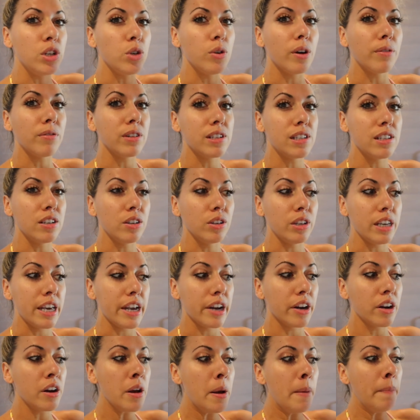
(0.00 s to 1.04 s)
do every single
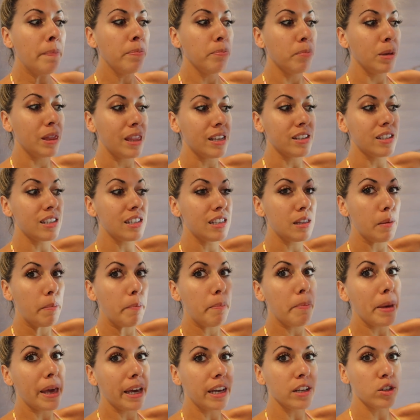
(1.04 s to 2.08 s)
year, but this is the
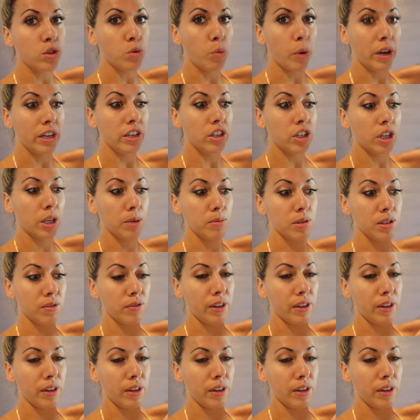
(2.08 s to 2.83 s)
biggest one in terms